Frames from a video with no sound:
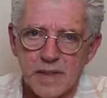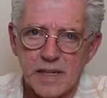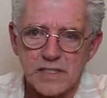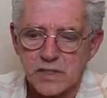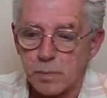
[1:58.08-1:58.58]

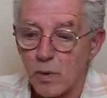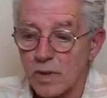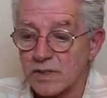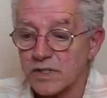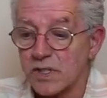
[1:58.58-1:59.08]
These
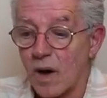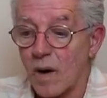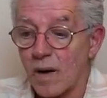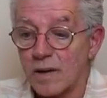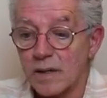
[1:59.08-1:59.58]
books
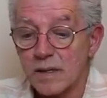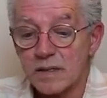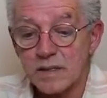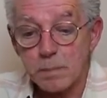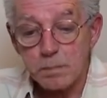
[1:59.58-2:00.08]
are
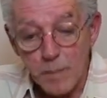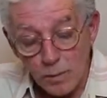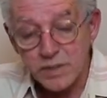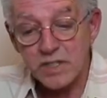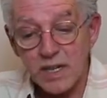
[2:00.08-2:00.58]

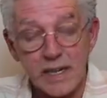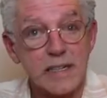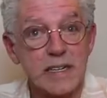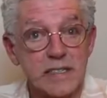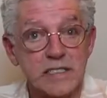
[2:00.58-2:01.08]

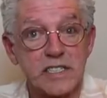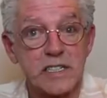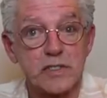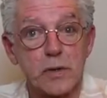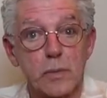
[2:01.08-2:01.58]
mostly
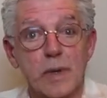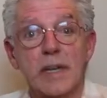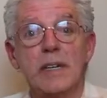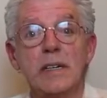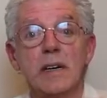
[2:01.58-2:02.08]
easy to
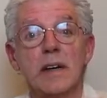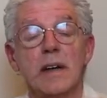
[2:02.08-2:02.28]
read.